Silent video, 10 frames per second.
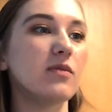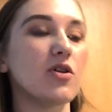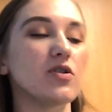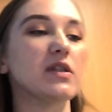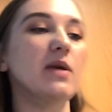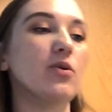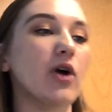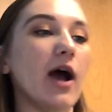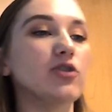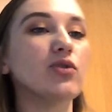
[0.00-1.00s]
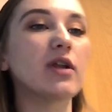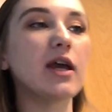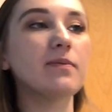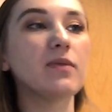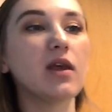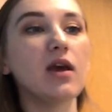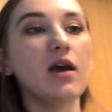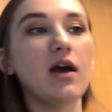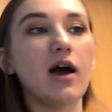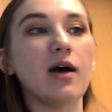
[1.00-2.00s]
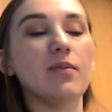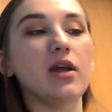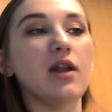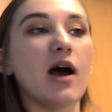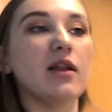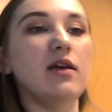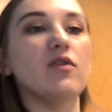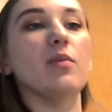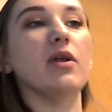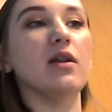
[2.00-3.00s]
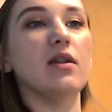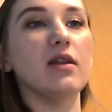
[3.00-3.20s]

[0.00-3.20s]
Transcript: their sleep gradually, and not leave them in